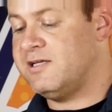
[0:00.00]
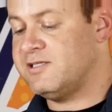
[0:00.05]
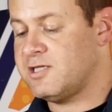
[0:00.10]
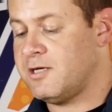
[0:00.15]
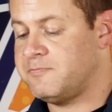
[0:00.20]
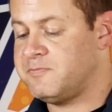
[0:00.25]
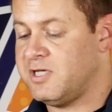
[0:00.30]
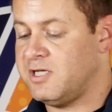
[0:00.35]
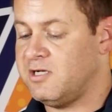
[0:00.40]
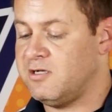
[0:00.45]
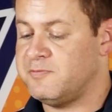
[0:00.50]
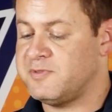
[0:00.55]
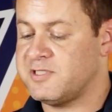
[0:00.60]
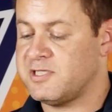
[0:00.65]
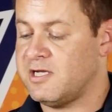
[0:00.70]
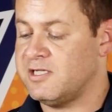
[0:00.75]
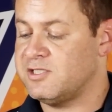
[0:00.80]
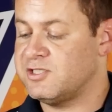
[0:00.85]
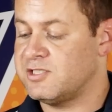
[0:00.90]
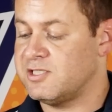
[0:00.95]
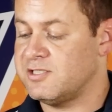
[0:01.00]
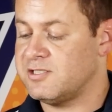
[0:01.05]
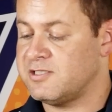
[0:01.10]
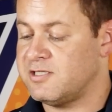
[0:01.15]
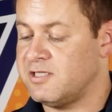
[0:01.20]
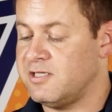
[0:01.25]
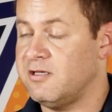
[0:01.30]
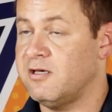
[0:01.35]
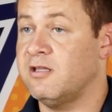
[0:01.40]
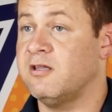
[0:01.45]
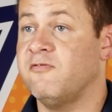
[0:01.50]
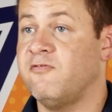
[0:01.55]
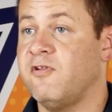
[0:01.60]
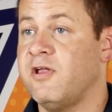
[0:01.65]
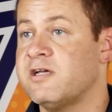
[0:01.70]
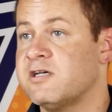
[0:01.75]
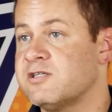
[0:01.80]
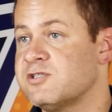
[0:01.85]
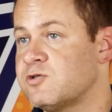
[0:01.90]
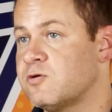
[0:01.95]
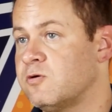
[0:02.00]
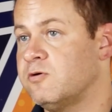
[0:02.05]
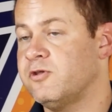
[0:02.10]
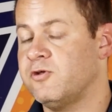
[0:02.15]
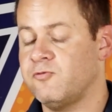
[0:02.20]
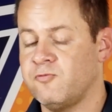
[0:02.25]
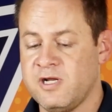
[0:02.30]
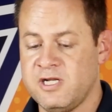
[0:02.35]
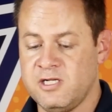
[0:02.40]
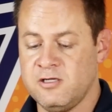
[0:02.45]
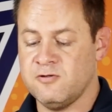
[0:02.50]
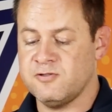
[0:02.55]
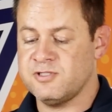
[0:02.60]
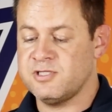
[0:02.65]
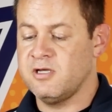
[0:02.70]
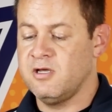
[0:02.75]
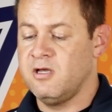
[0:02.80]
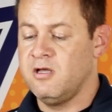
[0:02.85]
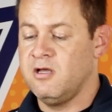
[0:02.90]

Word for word: is updated besides just the, uh, the flight control, the radios,